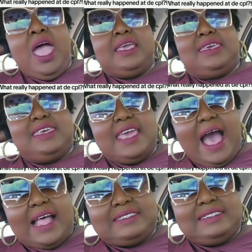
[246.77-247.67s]

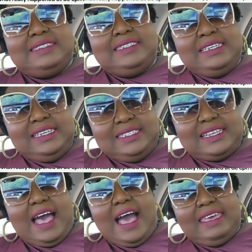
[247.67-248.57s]
Cat eat
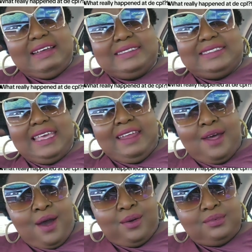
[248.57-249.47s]
your dinner.